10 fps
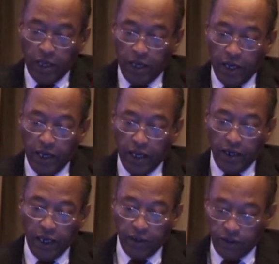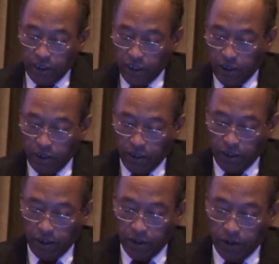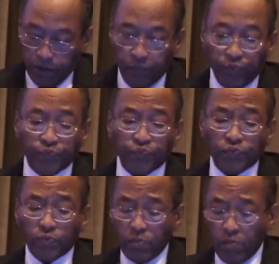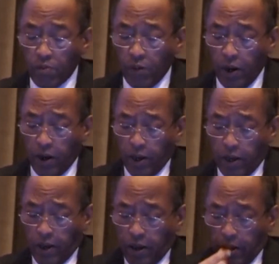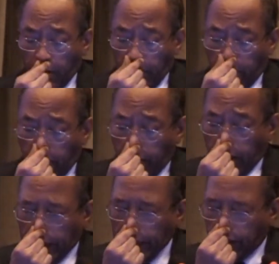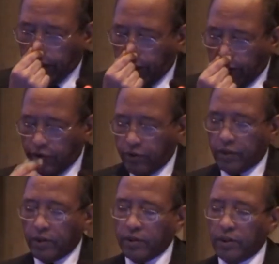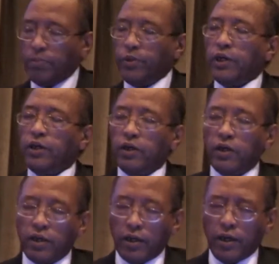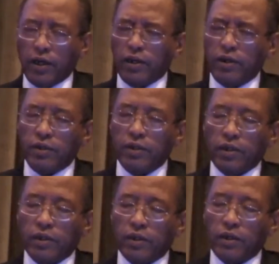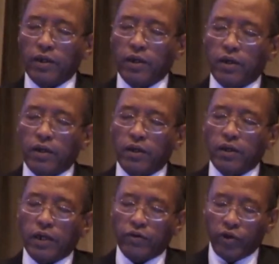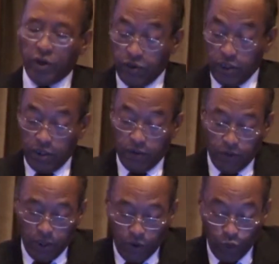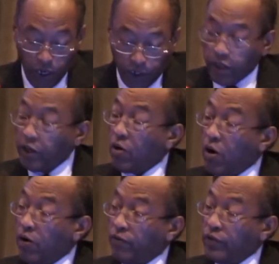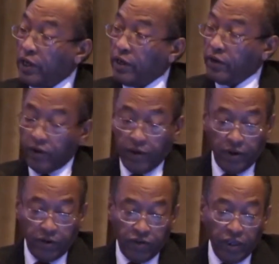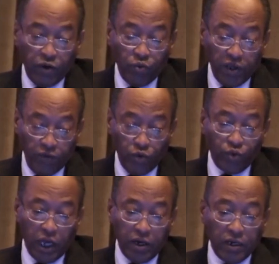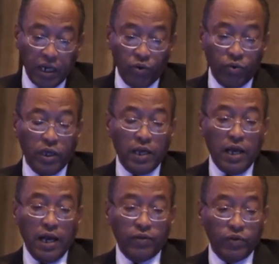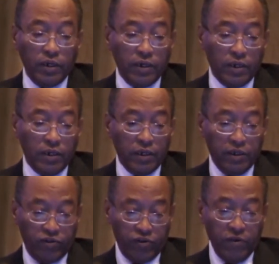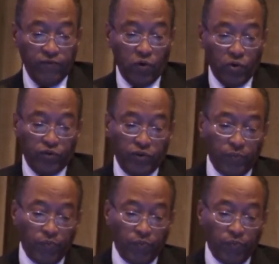1980s, the beginning and actually the working of the third wave, which are now under its influence.